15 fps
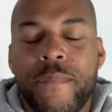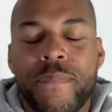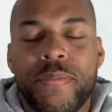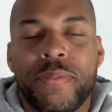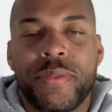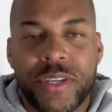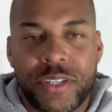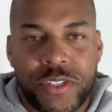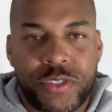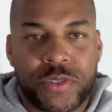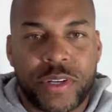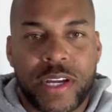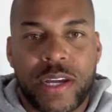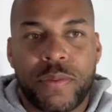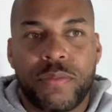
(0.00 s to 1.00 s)
this
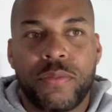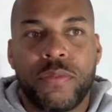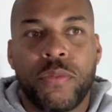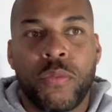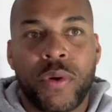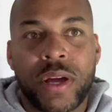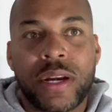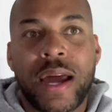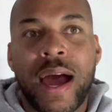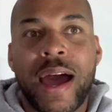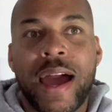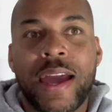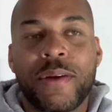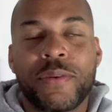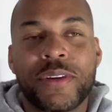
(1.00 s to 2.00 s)
dream when
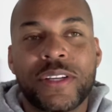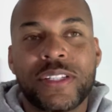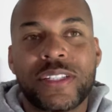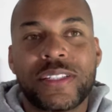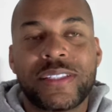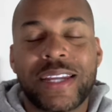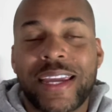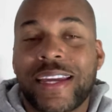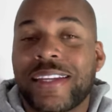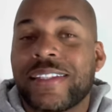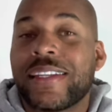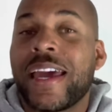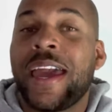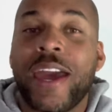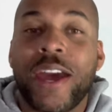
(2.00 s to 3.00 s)
I was taken
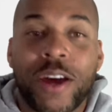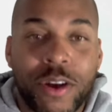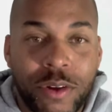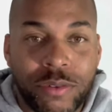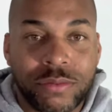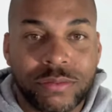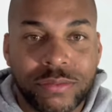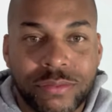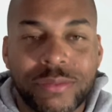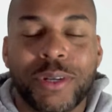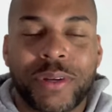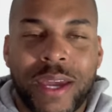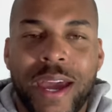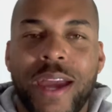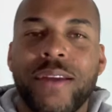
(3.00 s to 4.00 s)
to hell,
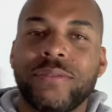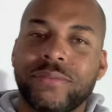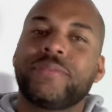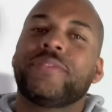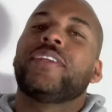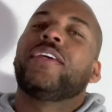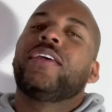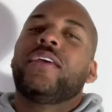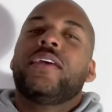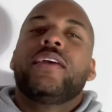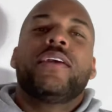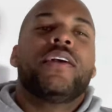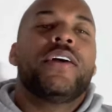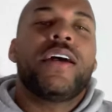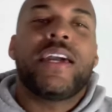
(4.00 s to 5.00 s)
okay?
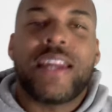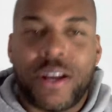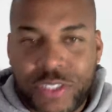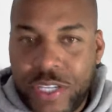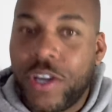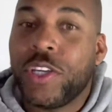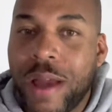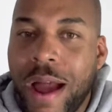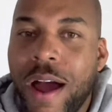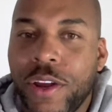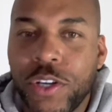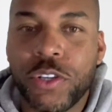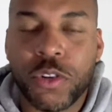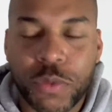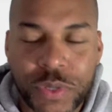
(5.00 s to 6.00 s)
And I'll tell you how I
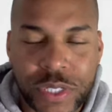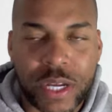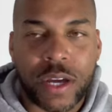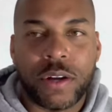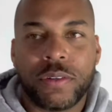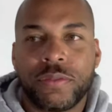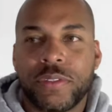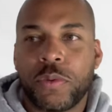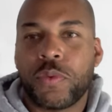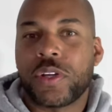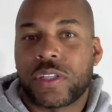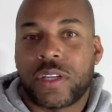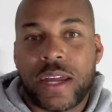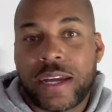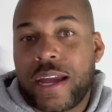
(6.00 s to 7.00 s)
knew it was hell. It
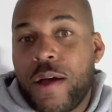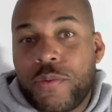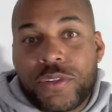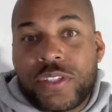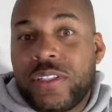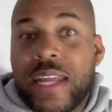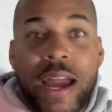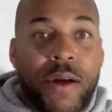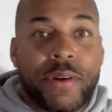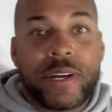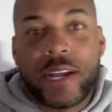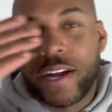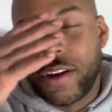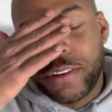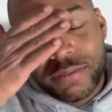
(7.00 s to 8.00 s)
wasn't like I was down
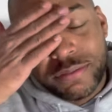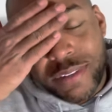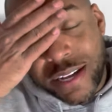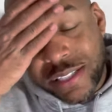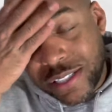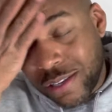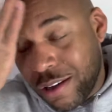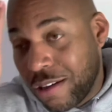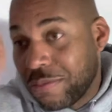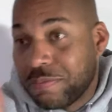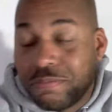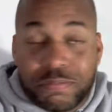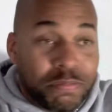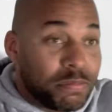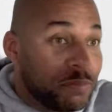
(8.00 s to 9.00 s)
there and I saw
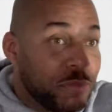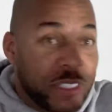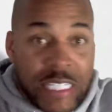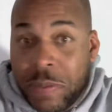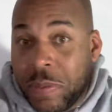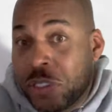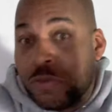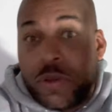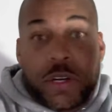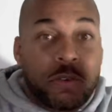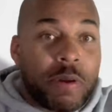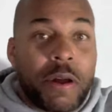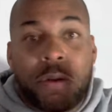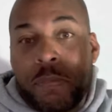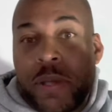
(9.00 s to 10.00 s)
demons running
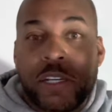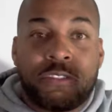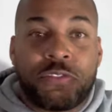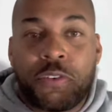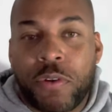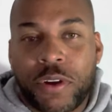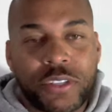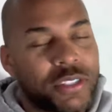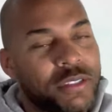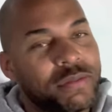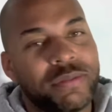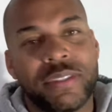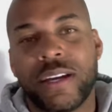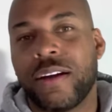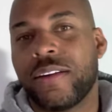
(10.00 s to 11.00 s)
around pitchforks.
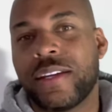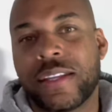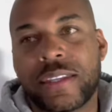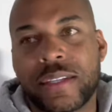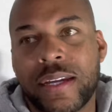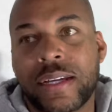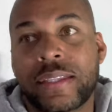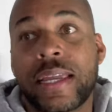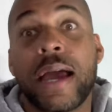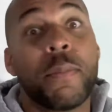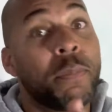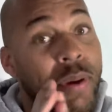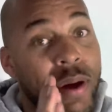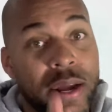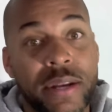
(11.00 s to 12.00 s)
No, nothing like that.
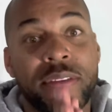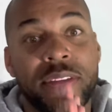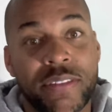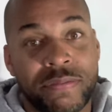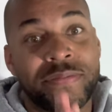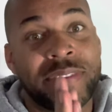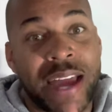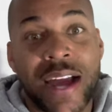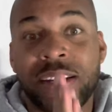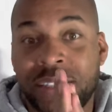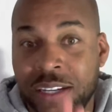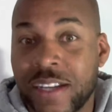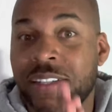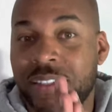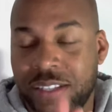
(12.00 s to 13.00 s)
But that
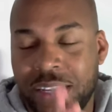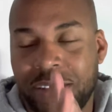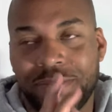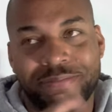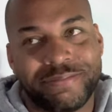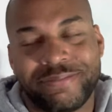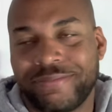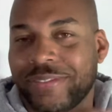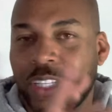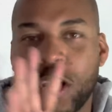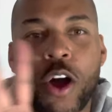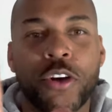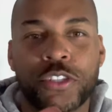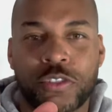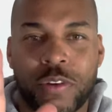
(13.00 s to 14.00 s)
does it.
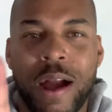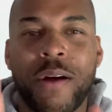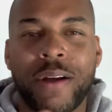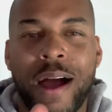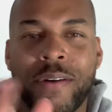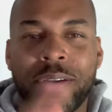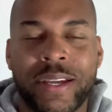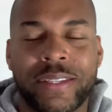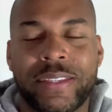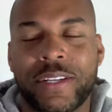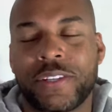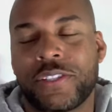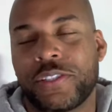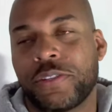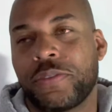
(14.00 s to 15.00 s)
Long story. I'll get
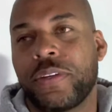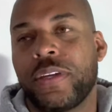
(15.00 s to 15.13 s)
there soon.